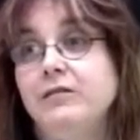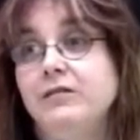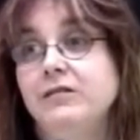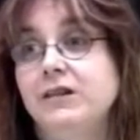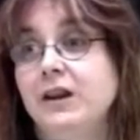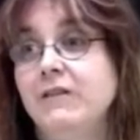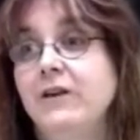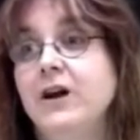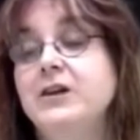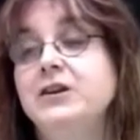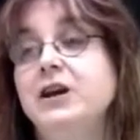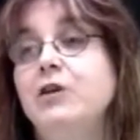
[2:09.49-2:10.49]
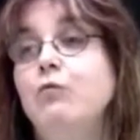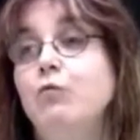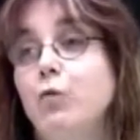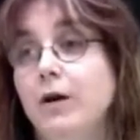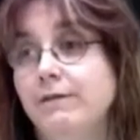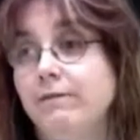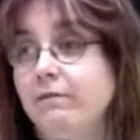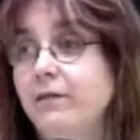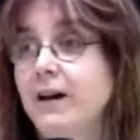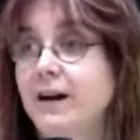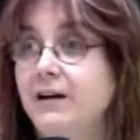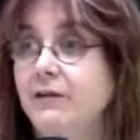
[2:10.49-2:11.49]
just to give an idea of what
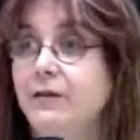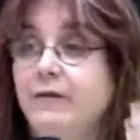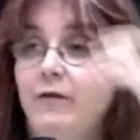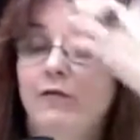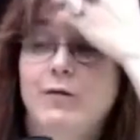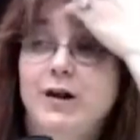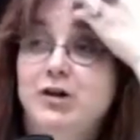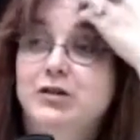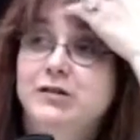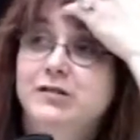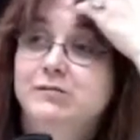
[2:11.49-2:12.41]
kind of information is?